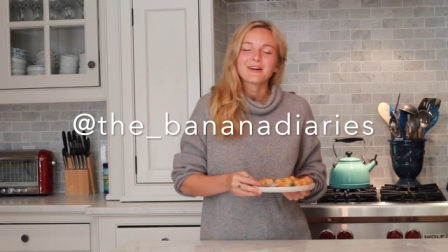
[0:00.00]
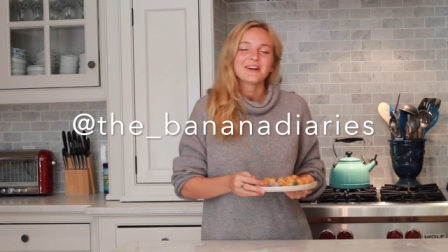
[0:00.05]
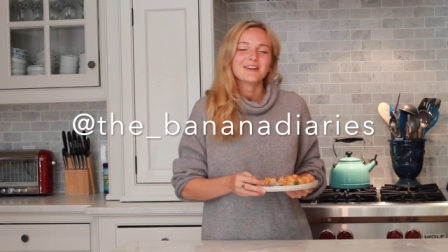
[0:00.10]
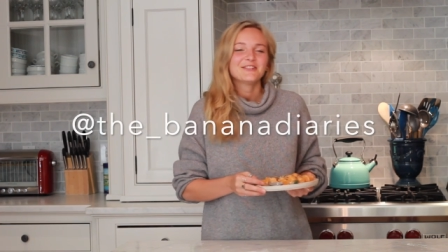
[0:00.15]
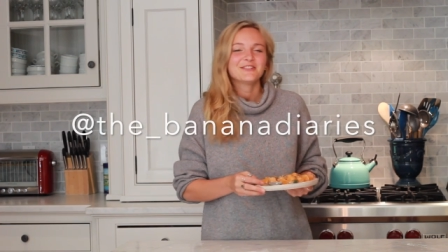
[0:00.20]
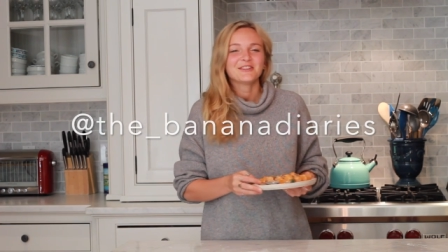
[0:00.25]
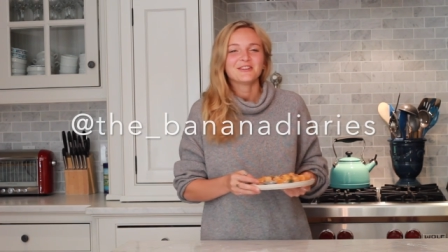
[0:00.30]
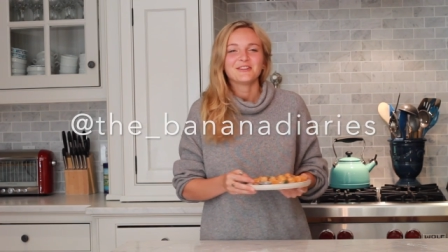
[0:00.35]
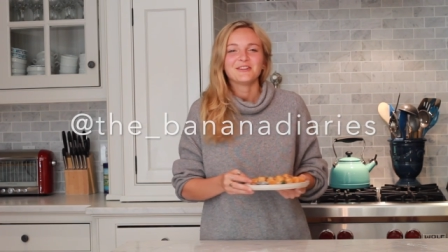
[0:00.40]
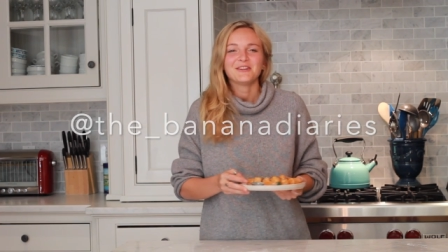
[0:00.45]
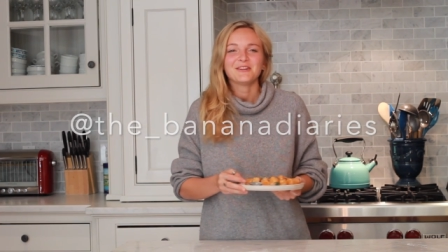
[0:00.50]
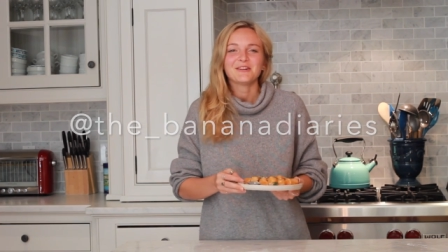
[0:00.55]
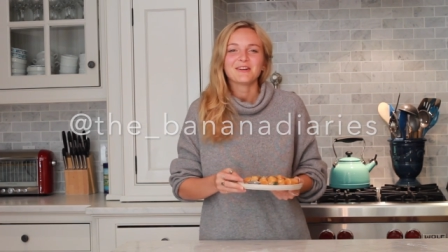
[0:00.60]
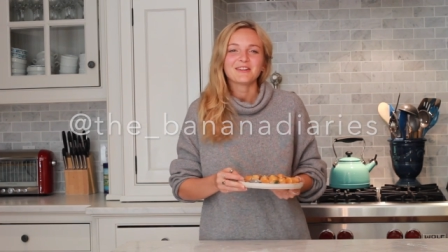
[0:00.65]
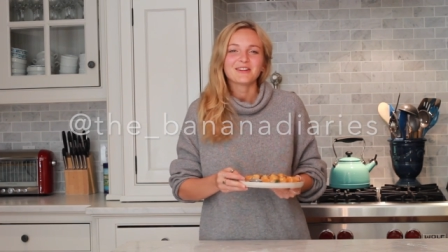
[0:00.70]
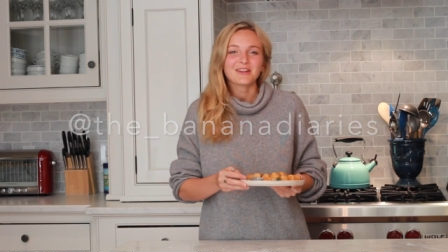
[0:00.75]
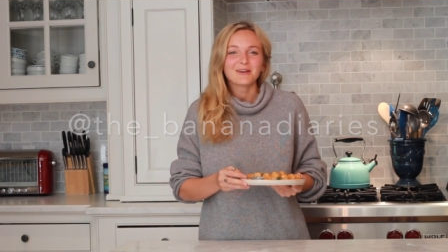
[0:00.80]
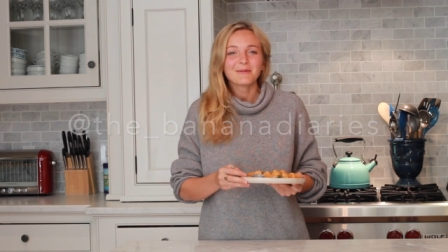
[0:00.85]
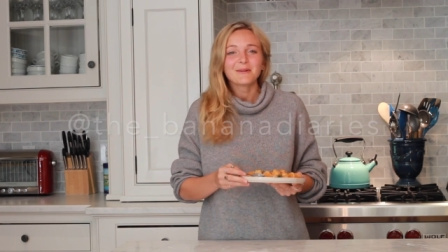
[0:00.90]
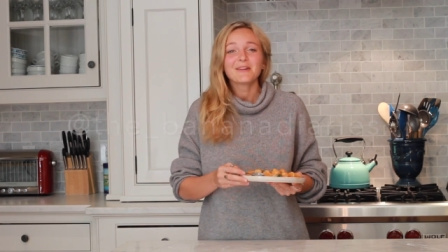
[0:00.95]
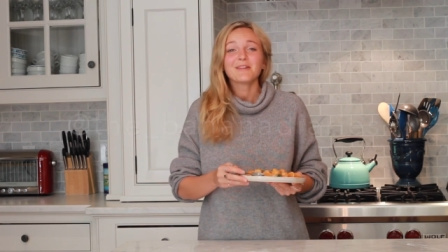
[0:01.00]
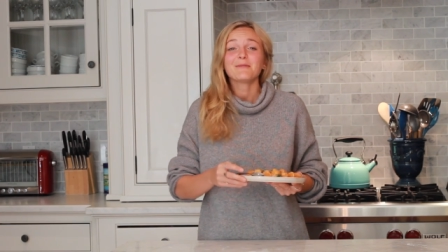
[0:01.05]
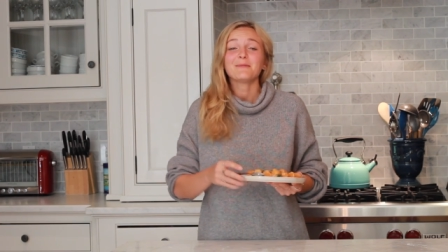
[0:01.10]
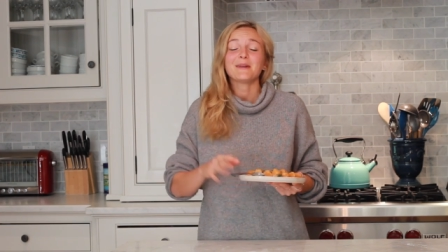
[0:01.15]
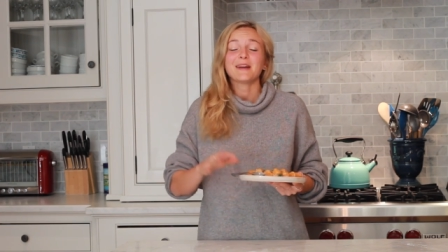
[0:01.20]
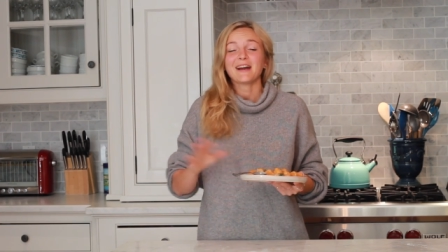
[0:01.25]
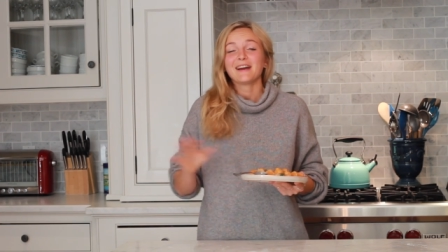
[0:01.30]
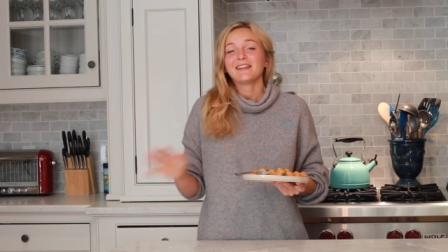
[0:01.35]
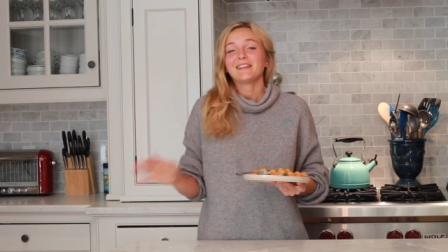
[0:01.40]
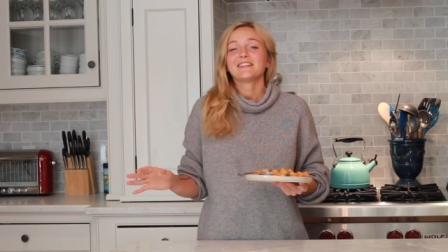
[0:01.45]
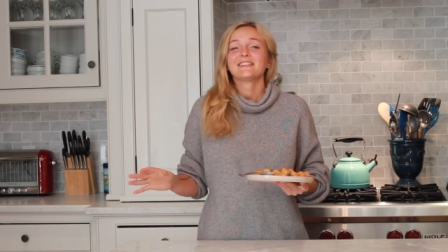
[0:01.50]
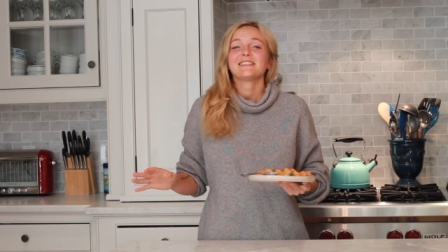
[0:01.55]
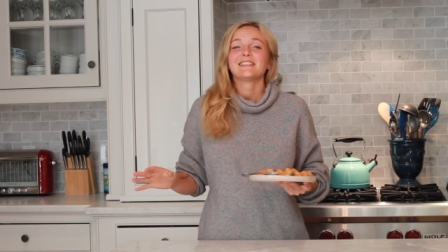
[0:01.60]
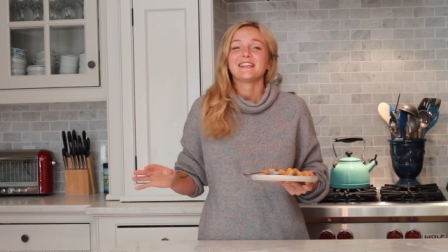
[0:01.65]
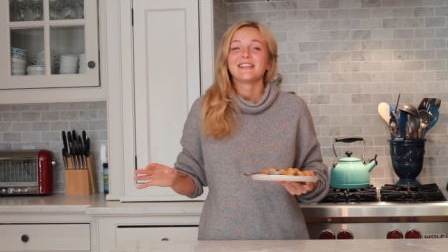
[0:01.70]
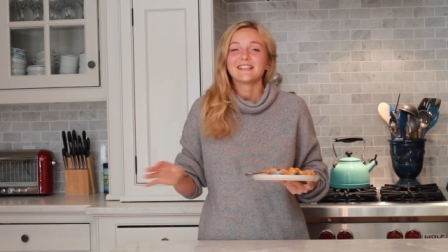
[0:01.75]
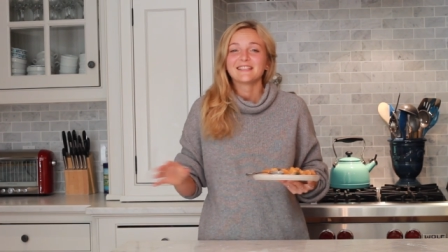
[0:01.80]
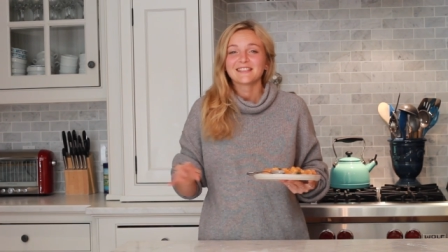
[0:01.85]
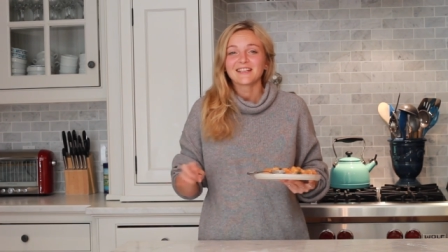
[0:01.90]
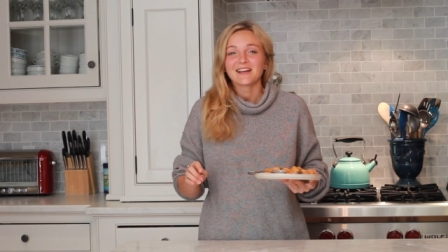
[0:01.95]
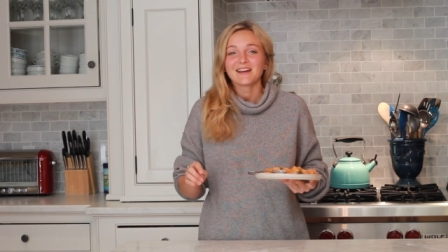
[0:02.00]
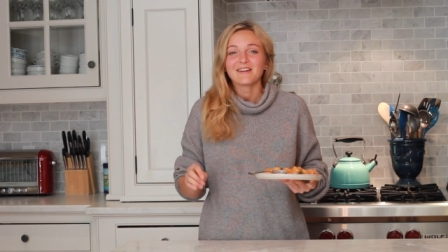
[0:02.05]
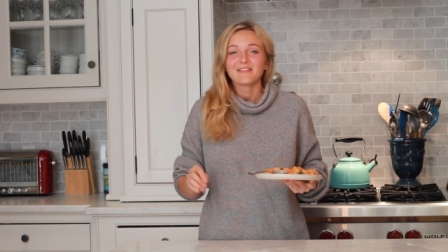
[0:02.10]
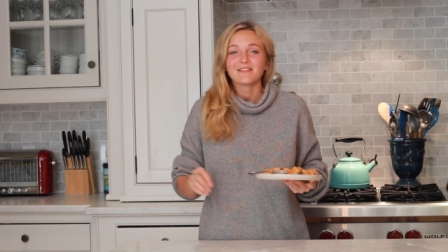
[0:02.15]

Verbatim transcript: where I show you a little bit of behind the scenes of